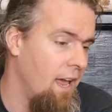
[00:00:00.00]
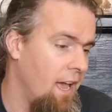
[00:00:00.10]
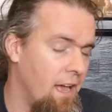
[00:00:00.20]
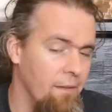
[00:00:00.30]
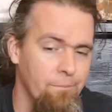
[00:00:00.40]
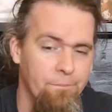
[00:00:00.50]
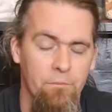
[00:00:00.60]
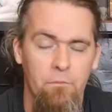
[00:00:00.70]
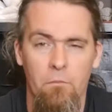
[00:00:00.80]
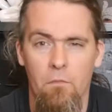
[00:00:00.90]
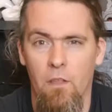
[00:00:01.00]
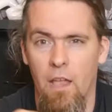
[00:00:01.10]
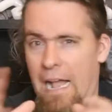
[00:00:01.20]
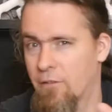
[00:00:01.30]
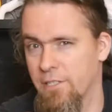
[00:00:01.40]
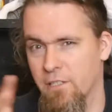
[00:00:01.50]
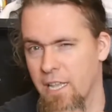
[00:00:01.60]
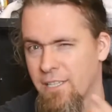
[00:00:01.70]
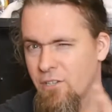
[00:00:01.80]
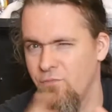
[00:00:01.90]

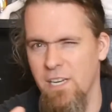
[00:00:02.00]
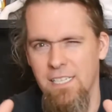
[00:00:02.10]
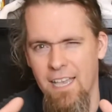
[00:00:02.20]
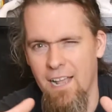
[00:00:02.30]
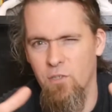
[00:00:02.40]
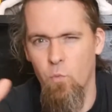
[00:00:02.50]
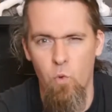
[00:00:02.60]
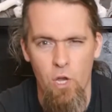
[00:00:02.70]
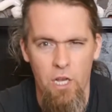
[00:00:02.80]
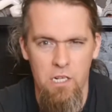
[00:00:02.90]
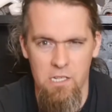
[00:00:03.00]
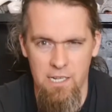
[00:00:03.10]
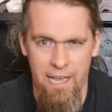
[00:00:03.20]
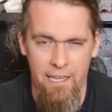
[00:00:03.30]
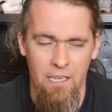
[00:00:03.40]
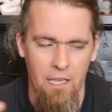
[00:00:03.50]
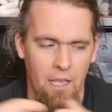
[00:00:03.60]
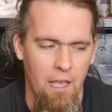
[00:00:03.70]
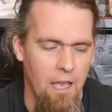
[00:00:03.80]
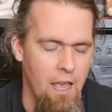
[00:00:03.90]
it doesn't really tell you how to work the deck,
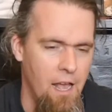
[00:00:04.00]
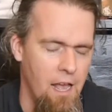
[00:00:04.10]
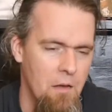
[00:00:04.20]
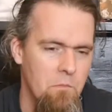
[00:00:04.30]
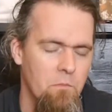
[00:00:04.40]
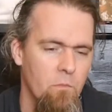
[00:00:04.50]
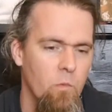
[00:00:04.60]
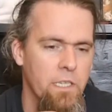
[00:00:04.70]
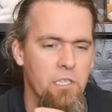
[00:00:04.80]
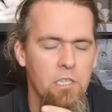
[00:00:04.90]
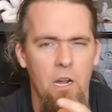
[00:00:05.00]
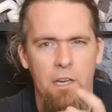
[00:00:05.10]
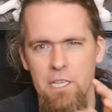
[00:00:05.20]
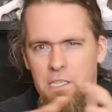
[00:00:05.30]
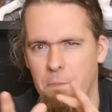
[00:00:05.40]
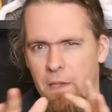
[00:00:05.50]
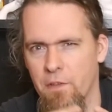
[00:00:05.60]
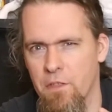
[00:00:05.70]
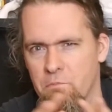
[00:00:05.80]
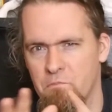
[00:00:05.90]
which, you know, I think is a bit
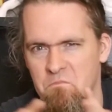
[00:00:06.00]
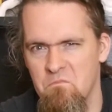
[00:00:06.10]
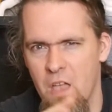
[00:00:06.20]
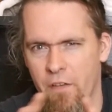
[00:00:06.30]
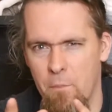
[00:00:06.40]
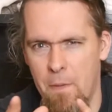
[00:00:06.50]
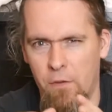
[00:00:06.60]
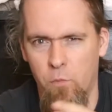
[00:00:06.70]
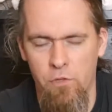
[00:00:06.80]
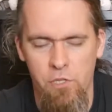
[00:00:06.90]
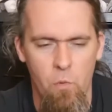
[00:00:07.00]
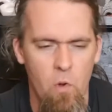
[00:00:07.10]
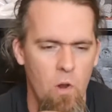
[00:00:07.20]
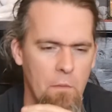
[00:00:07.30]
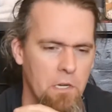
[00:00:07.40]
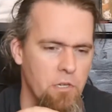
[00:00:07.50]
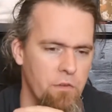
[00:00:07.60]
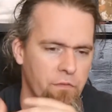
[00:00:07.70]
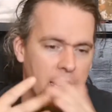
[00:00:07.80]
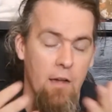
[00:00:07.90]
of a bad one. So all I'm going to
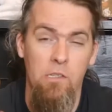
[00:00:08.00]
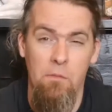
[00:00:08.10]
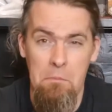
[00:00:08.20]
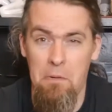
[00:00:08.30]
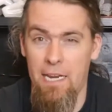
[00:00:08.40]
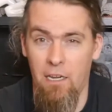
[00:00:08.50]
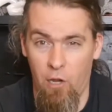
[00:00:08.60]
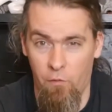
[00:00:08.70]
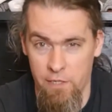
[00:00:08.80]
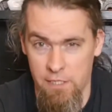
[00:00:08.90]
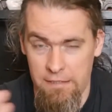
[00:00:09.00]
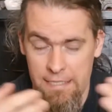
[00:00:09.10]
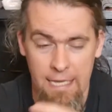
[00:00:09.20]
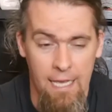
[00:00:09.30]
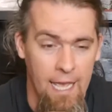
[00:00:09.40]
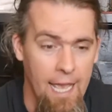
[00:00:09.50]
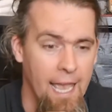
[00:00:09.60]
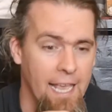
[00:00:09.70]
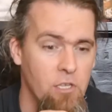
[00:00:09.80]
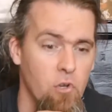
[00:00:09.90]
do for now, because I've been playing it a lot recently,
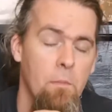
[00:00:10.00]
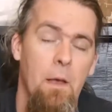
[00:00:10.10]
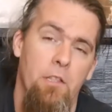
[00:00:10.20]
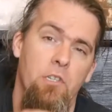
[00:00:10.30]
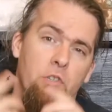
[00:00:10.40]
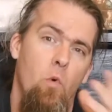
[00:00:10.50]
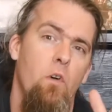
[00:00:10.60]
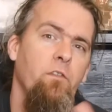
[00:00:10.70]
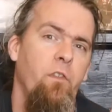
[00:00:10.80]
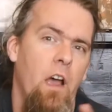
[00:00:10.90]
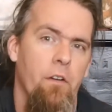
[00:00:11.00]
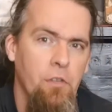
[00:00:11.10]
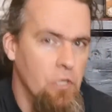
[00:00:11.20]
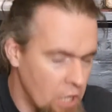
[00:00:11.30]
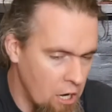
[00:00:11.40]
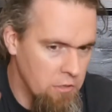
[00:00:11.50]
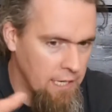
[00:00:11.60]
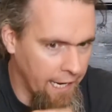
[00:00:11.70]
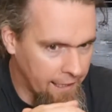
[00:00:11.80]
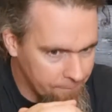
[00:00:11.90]
is talk about the Dwarves Fire and Stone
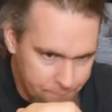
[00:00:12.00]
deck.